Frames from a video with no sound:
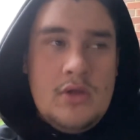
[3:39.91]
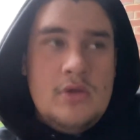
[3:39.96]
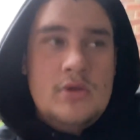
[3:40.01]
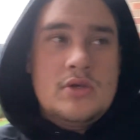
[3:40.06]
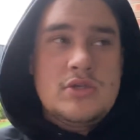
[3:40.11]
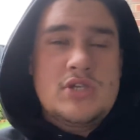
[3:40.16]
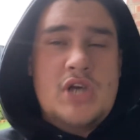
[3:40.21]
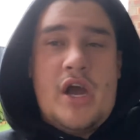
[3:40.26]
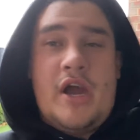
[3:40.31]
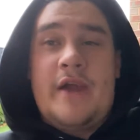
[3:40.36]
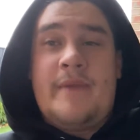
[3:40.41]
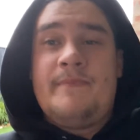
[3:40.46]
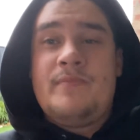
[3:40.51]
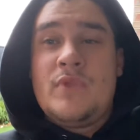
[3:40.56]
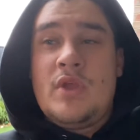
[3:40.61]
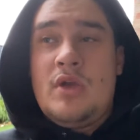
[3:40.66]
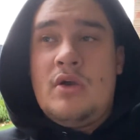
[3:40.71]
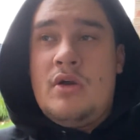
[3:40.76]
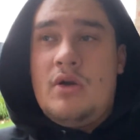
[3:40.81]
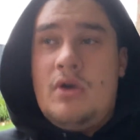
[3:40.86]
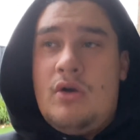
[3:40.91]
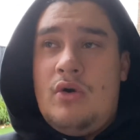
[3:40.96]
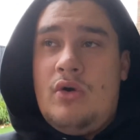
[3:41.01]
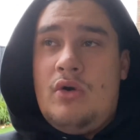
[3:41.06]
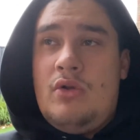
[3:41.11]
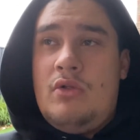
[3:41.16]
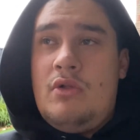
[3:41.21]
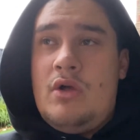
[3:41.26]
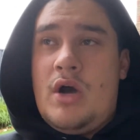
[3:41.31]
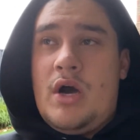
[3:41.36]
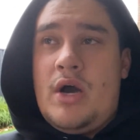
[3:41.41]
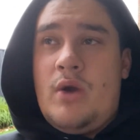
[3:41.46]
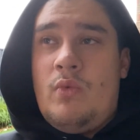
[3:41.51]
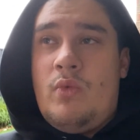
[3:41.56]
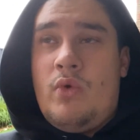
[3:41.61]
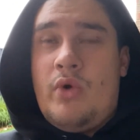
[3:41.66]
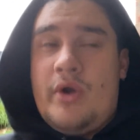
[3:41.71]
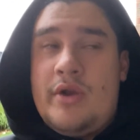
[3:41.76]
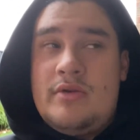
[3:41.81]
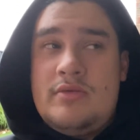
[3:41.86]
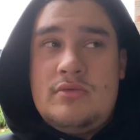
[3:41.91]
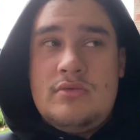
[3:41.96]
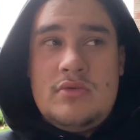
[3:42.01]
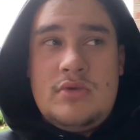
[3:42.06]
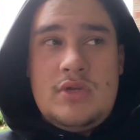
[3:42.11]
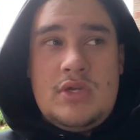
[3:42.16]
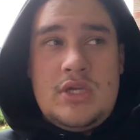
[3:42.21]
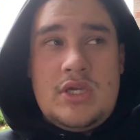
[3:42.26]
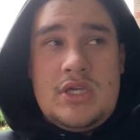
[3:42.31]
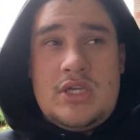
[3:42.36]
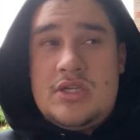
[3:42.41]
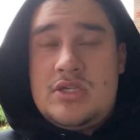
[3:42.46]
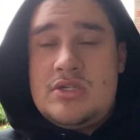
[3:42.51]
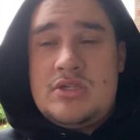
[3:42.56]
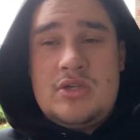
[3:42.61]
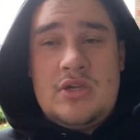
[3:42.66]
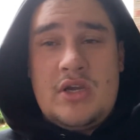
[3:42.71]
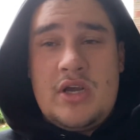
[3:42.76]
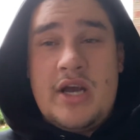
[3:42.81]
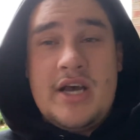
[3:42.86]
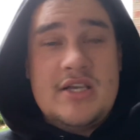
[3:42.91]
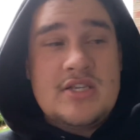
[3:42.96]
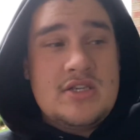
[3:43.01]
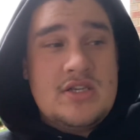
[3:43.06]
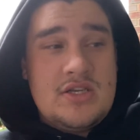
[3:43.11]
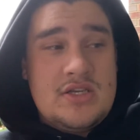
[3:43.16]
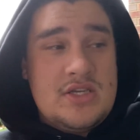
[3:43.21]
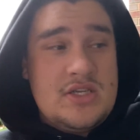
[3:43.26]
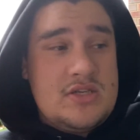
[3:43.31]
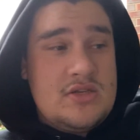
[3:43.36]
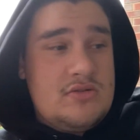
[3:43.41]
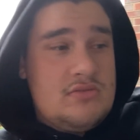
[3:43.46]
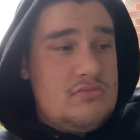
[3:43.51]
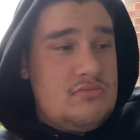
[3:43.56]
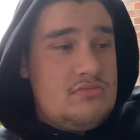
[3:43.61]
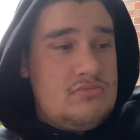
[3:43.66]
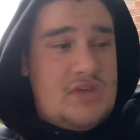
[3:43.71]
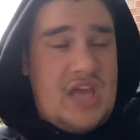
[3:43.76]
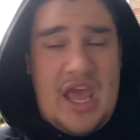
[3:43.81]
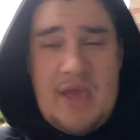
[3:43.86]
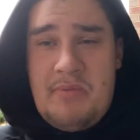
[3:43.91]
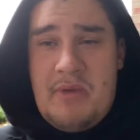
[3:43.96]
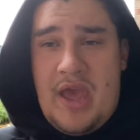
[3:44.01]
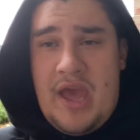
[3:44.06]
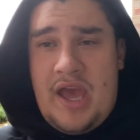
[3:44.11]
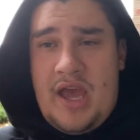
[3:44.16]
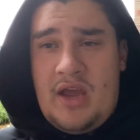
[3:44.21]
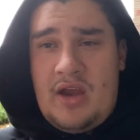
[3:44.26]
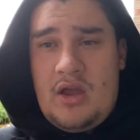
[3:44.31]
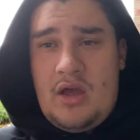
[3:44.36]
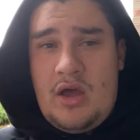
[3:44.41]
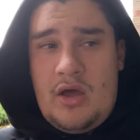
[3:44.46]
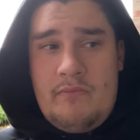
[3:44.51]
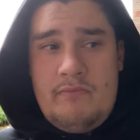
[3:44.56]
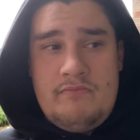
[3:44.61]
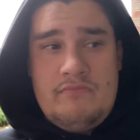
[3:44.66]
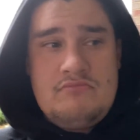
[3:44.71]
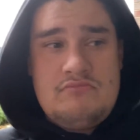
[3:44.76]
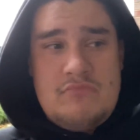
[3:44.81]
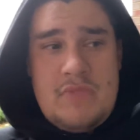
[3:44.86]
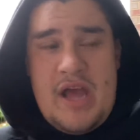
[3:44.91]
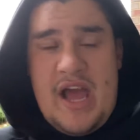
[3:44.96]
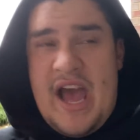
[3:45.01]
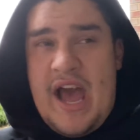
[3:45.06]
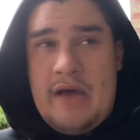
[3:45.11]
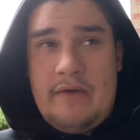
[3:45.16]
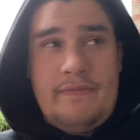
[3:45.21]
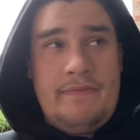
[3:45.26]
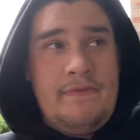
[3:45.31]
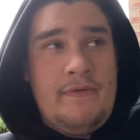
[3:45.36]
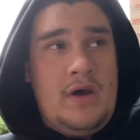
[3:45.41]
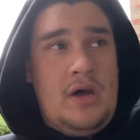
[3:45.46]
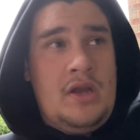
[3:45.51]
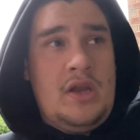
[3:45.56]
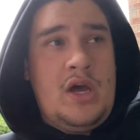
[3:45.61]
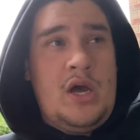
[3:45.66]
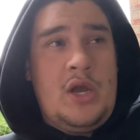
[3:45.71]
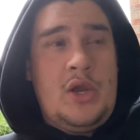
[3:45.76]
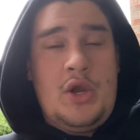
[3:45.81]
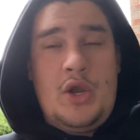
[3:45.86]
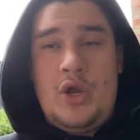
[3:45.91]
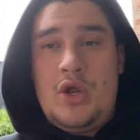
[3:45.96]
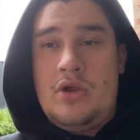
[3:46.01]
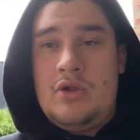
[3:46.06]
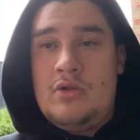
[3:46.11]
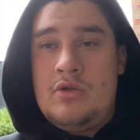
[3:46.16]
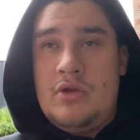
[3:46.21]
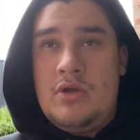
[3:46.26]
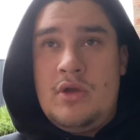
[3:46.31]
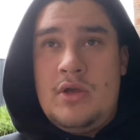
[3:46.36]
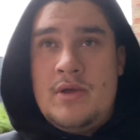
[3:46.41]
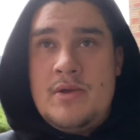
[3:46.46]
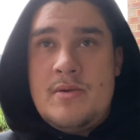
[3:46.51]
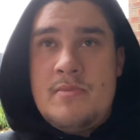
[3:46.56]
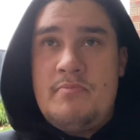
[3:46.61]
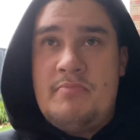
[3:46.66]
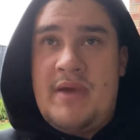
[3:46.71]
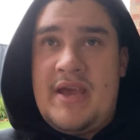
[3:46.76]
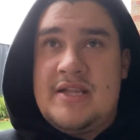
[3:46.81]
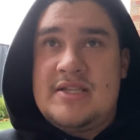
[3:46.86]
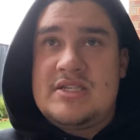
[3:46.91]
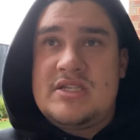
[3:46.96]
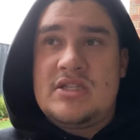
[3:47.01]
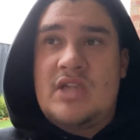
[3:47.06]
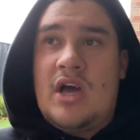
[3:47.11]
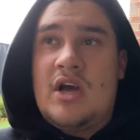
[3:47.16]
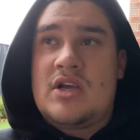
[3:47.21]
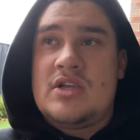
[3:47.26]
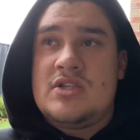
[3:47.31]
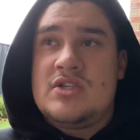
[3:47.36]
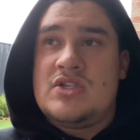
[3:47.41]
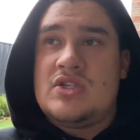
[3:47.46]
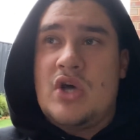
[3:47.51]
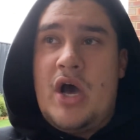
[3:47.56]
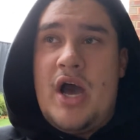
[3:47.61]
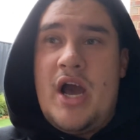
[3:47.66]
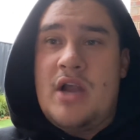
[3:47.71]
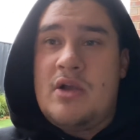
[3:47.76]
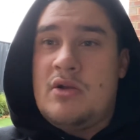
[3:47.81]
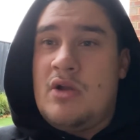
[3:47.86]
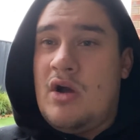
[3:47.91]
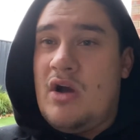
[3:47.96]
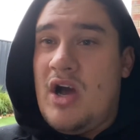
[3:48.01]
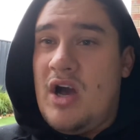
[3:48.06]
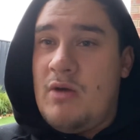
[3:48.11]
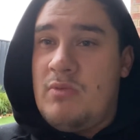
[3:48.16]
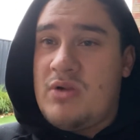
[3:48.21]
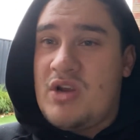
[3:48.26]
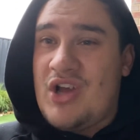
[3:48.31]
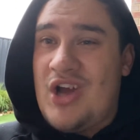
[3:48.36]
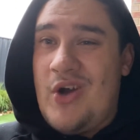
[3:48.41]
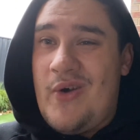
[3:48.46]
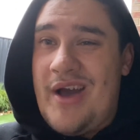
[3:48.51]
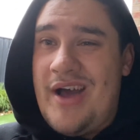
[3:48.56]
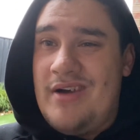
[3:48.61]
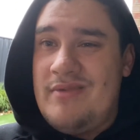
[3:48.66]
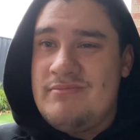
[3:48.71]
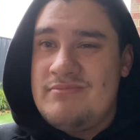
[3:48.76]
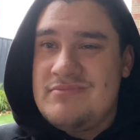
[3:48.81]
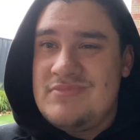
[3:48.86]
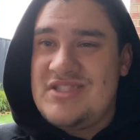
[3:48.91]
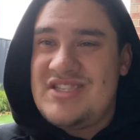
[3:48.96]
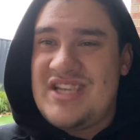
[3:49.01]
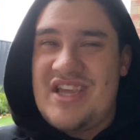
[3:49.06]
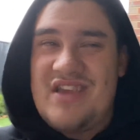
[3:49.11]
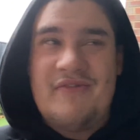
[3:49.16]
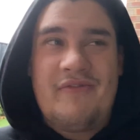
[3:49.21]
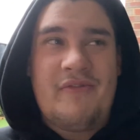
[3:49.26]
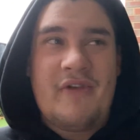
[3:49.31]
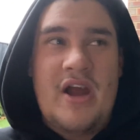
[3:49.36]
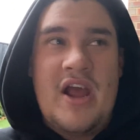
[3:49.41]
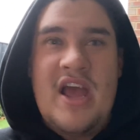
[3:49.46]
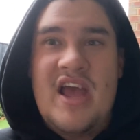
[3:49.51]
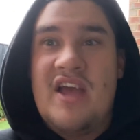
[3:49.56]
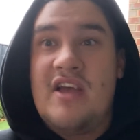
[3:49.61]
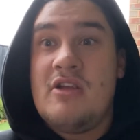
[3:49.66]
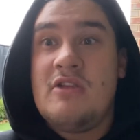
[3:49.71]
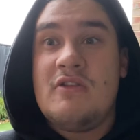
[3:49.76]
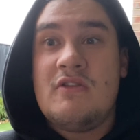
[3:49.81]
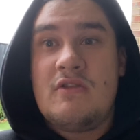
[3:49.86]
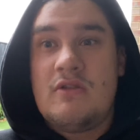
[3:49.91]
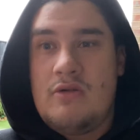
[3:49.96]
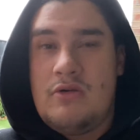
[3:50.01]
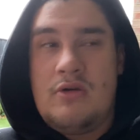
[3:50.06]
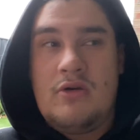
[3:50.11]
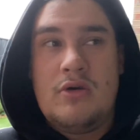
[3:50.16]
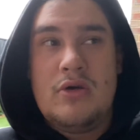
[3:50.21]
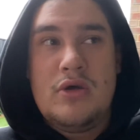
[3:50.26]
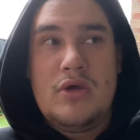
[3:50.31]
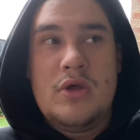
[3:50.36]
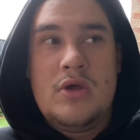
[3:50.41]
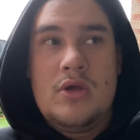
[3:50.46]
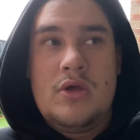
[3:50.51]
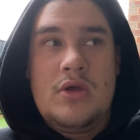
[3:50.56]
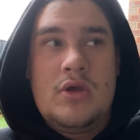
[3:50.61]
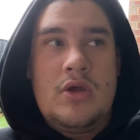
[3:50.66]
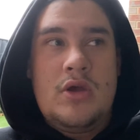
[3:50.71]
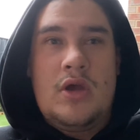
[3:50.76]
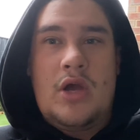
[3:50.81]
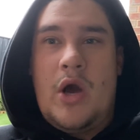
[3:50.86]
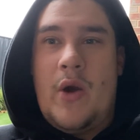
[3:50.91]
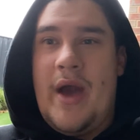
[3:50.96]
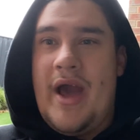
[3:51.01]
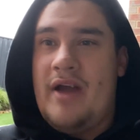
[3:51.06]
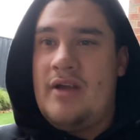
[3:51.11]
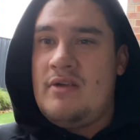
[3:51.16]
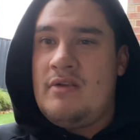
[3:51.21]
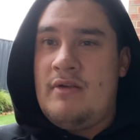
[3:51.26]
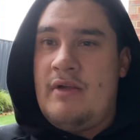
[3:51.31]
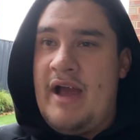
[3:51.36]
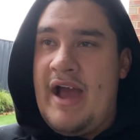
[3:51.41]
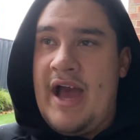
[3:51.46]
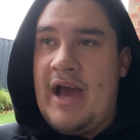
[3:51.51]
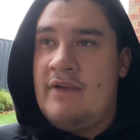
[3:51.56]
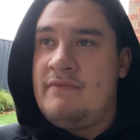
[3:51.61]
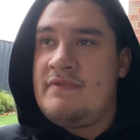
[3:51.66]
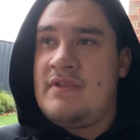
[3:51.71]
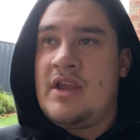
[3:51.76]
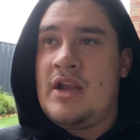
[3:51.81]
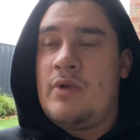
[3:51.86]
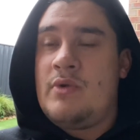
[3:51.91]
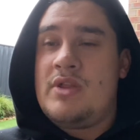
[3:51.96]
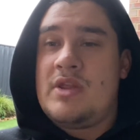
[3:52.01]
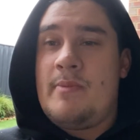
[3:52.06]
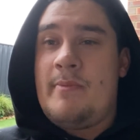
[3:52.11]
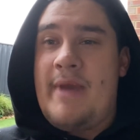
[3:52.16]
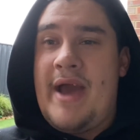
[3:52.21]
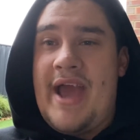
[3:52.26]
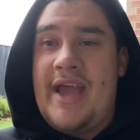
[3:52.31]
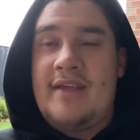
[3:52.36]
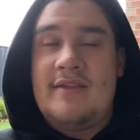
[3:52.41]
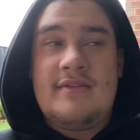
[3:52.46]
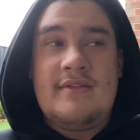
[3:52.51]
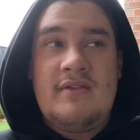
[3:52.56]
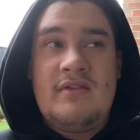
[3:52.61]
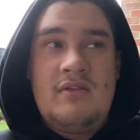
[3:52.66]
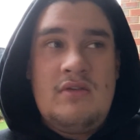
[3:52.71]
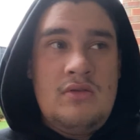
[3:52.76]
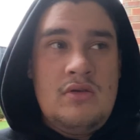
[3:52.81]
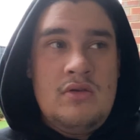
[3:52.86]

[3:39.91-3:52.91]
Sorry. All I want is you guys to just keep your head up. Have fun. I know being stuck inside, not able to go out and see friends or go out and have dinner with your mates.